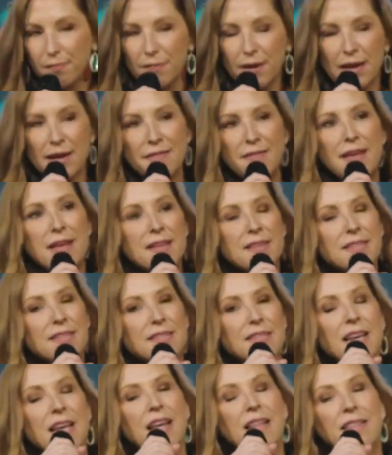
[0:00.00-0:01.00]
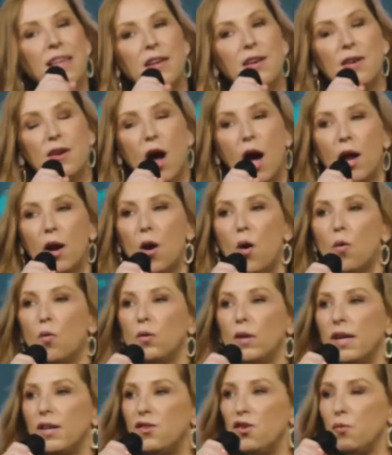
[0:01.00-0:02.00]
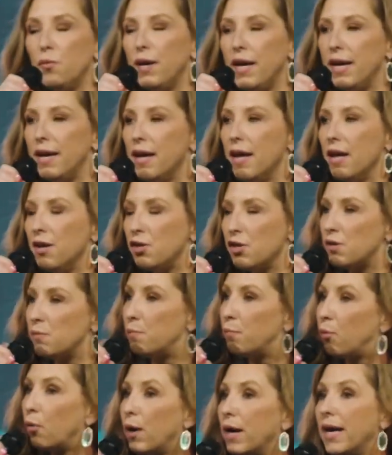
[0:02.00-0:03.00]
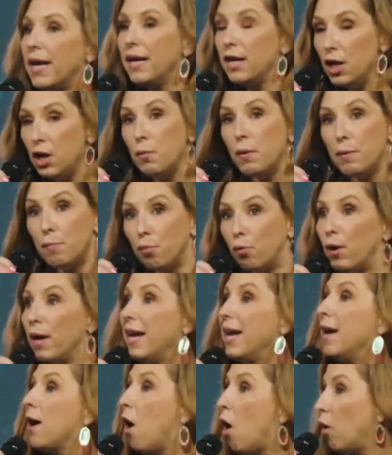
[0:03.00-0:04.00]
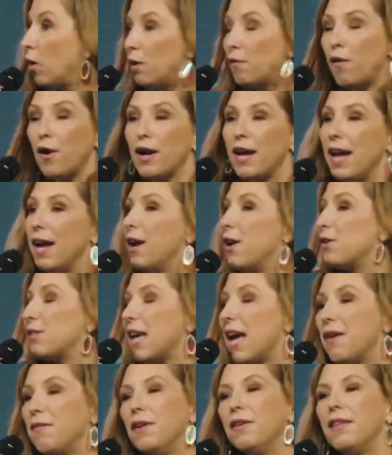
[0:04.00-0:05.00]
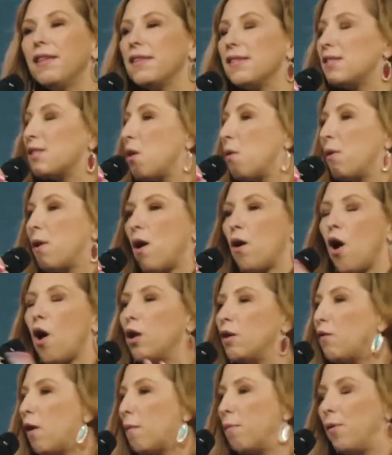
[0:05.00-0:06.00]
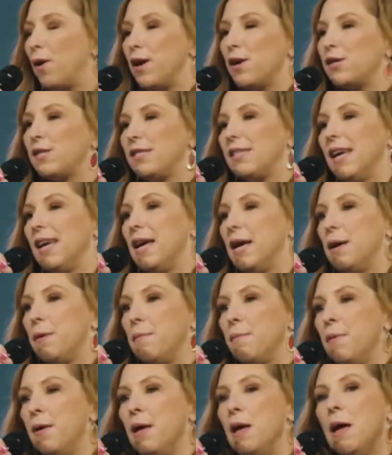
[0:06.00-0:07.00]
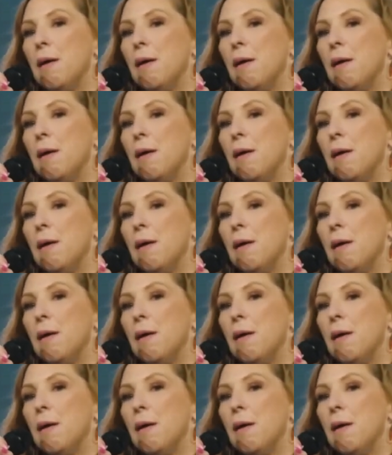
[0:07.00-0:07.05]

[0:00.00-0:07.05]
in this that not only do we just bring, you know, we bring all of our cares, everything that's going on, all of our prayers to Him,